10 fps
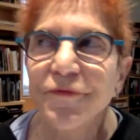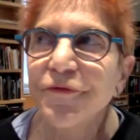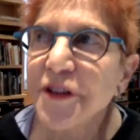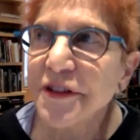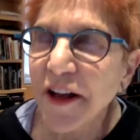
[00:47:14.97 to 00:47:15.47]

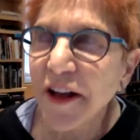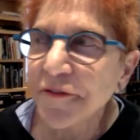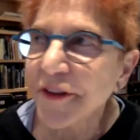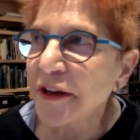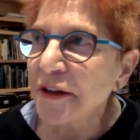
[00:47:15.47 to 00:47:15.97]

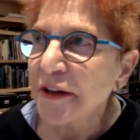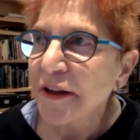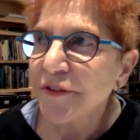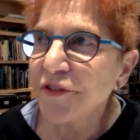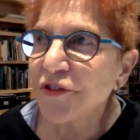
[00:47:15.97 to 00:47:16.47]
Philadelphia
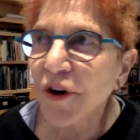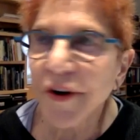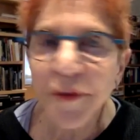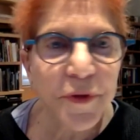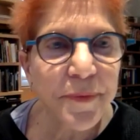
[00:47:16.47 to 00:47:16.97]

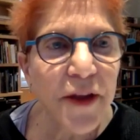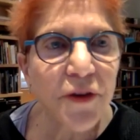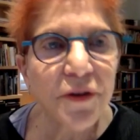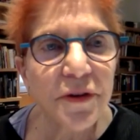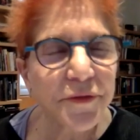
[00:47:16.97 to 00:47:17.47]
started with my
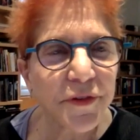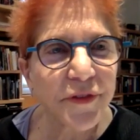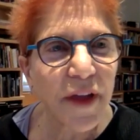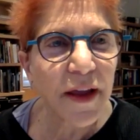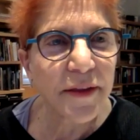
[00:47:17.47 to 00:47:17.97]
couldn't
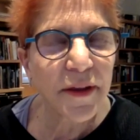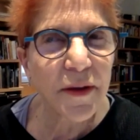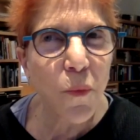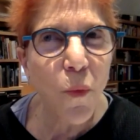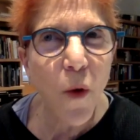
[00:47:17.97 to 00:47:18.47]
understanding
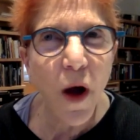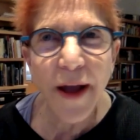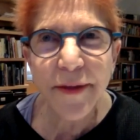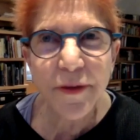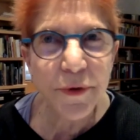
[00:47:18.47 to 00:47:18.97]

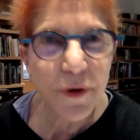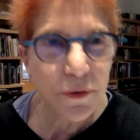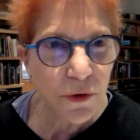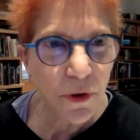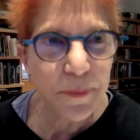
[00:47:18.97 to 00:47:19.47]
why there were no
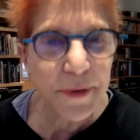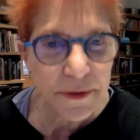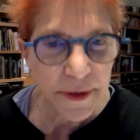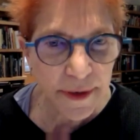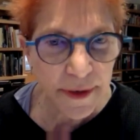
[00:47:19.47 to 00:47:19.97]
tall
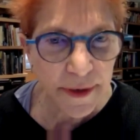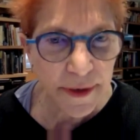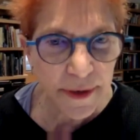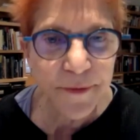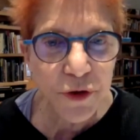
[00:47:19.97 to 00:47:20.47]
buildings. I'm
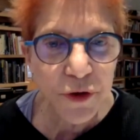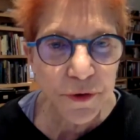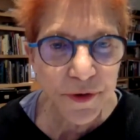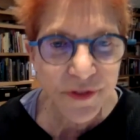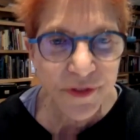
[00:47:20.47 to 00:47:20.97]
from New
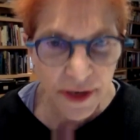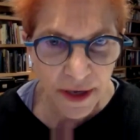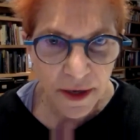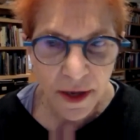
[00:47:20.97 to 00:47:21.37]
York City.